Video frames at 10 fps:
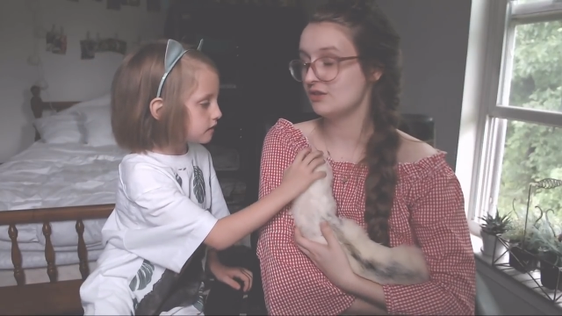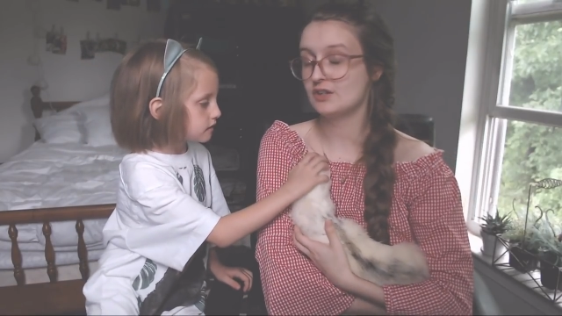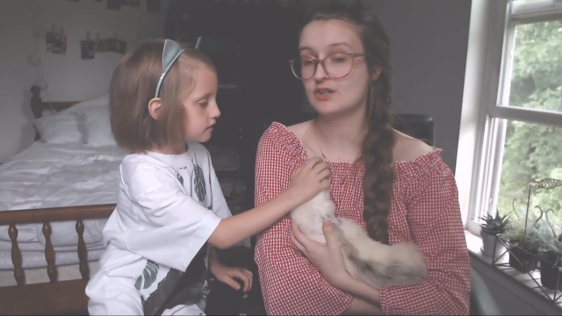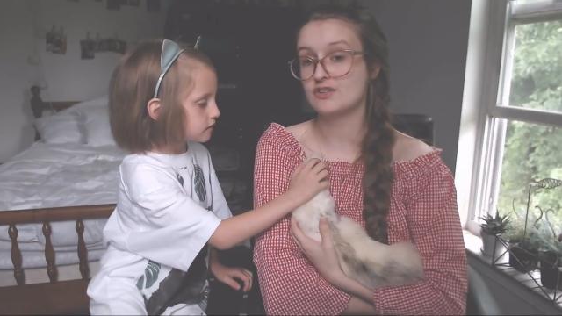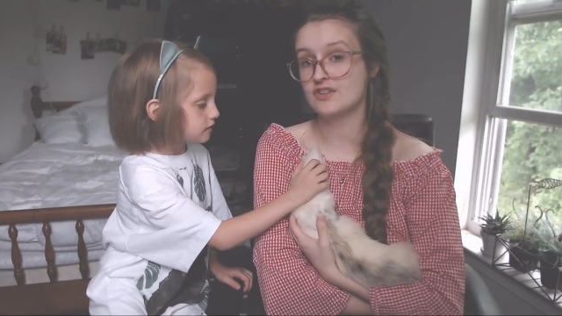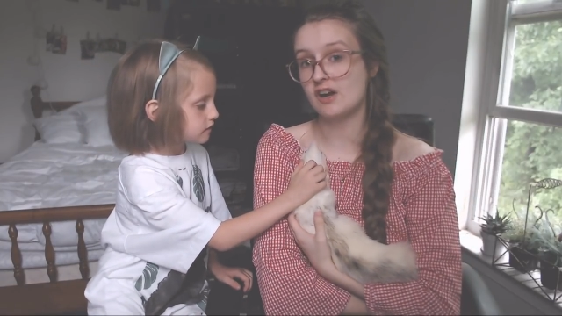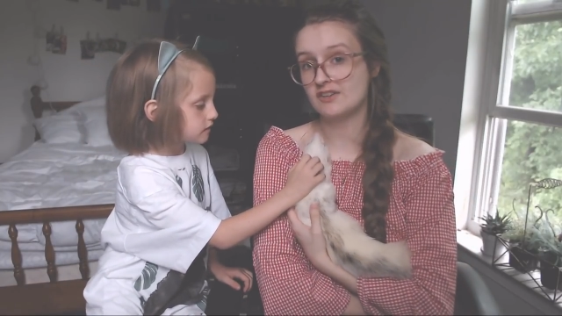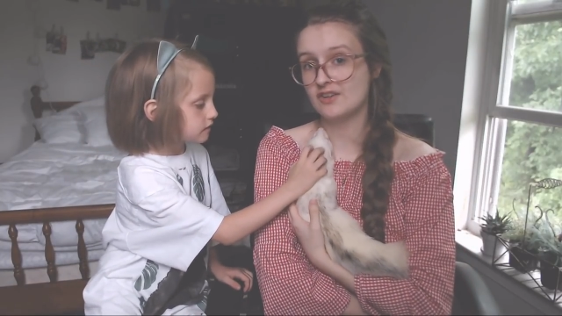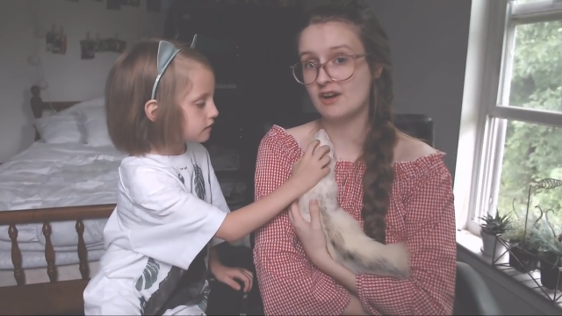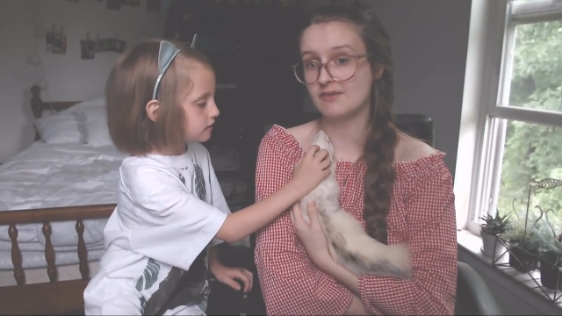Speaker 1: took your
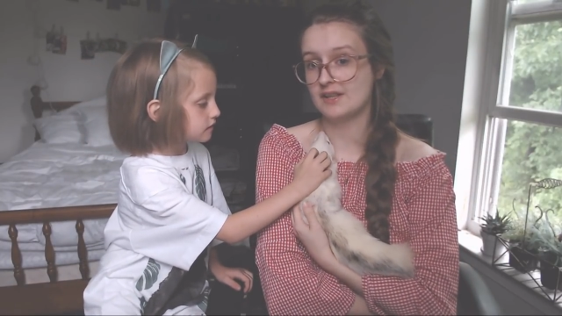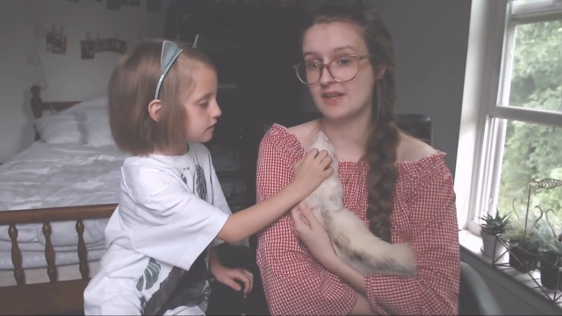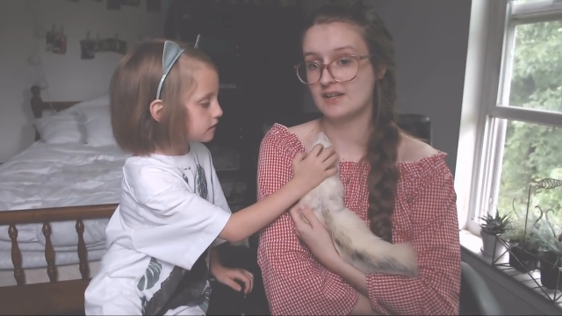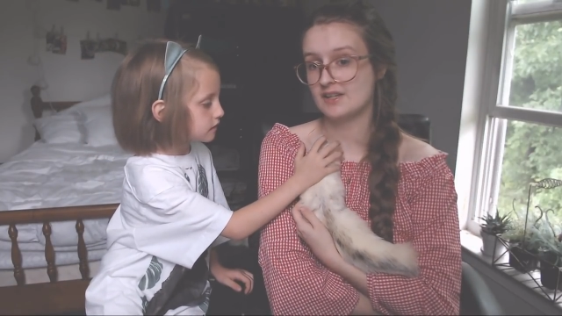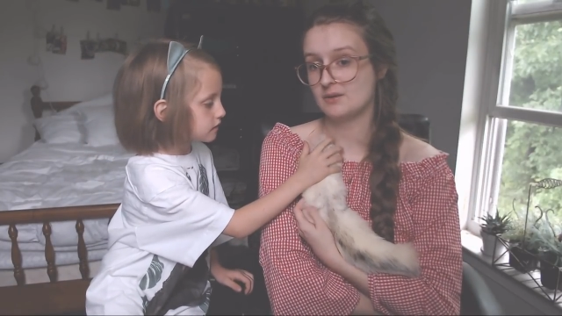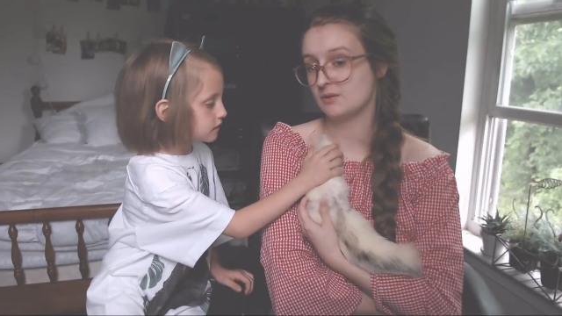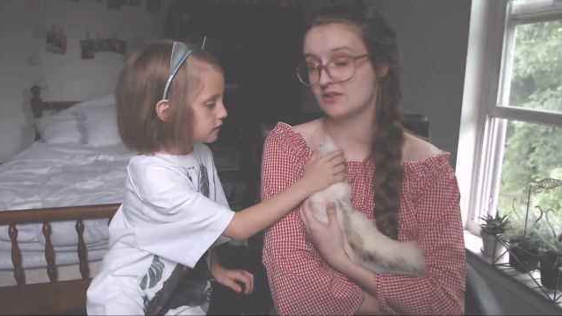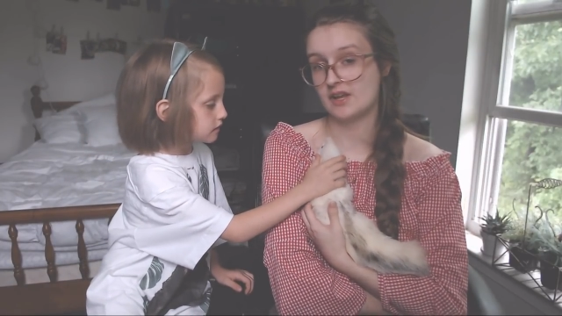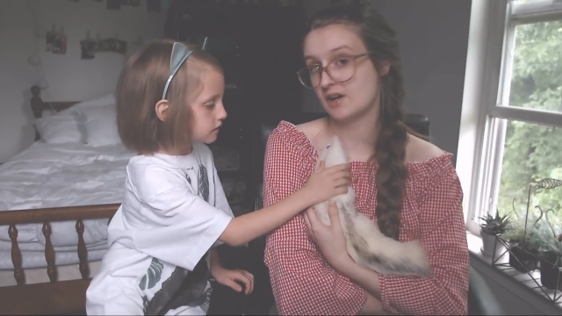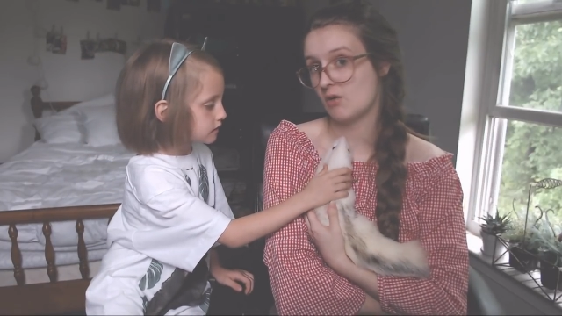socks off, and then he
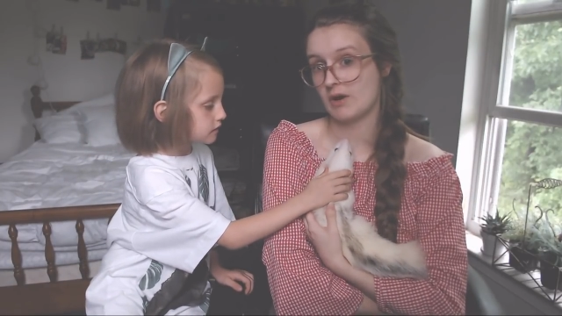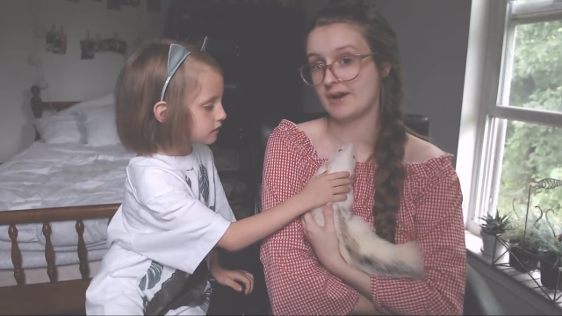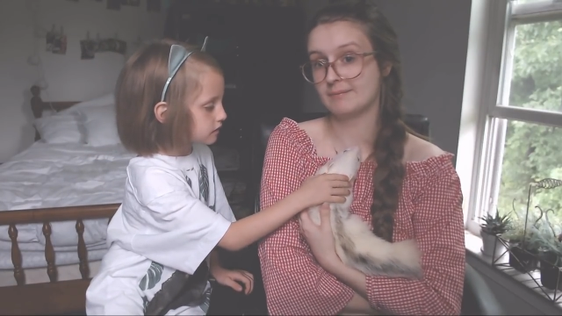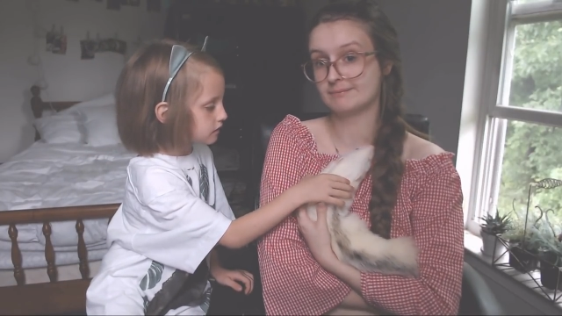was like, okay.